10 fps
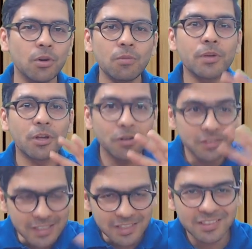because
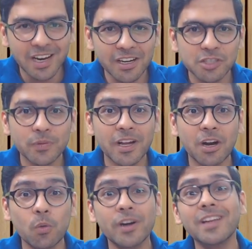these standards were
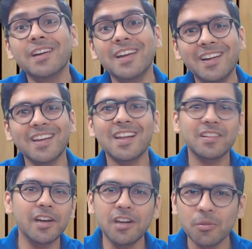covered in detail at the
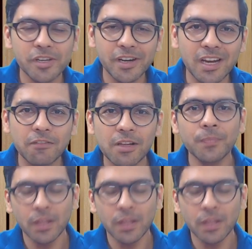intermediate level,